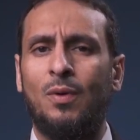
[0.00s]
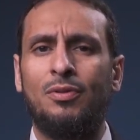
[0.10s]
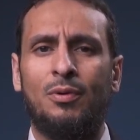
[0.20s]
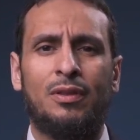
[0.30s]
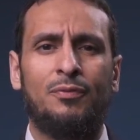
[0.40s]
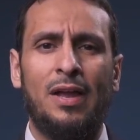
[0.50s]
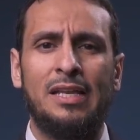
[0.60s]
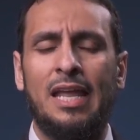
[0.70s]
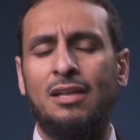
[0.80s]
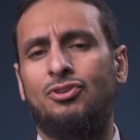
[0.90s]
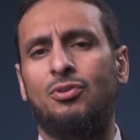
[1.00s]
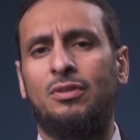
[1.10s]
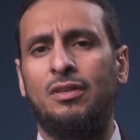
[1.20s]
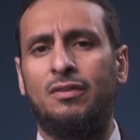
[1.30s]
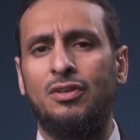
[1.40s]
whether it's financial
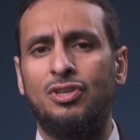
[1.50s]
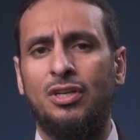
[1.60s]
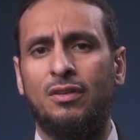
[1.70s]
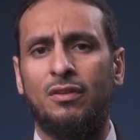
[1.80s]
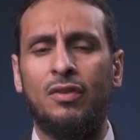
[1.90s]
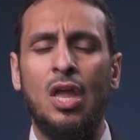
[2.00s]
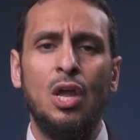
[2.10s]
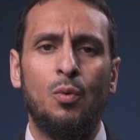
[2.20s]
decisions,